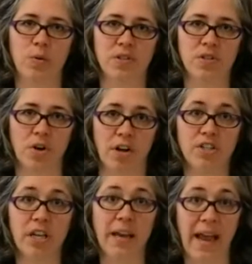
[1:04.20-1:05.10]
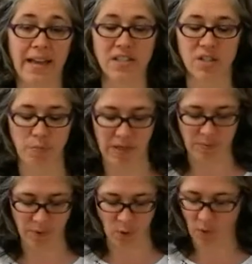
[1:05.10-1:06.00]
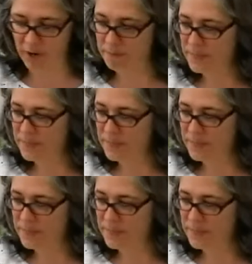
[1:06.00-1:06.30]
starch. It has to be pure.